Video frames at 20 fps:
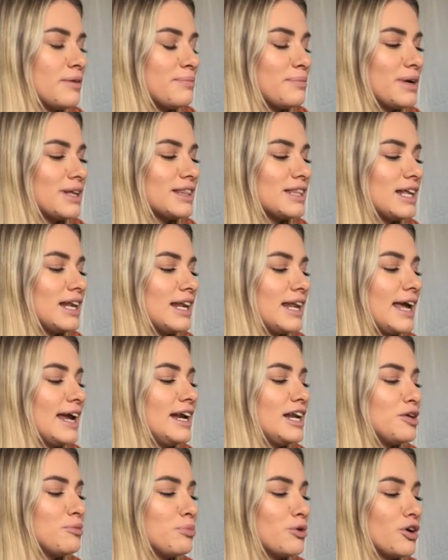But the
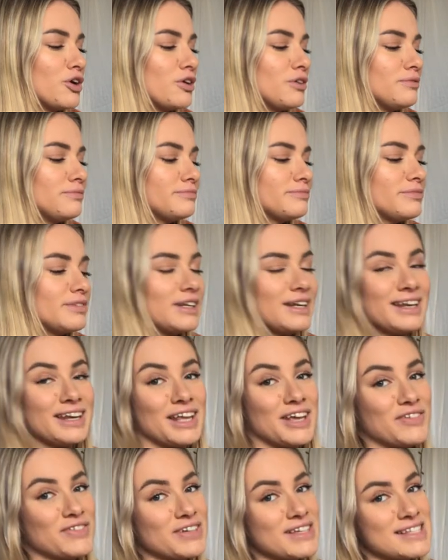ladybird
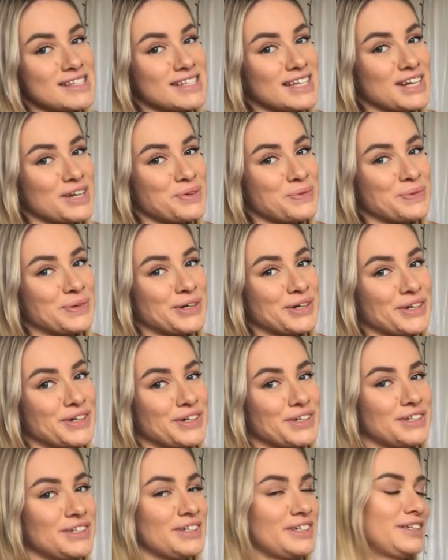never said a
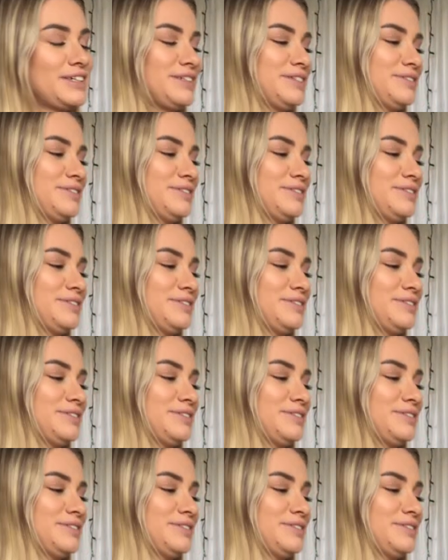word.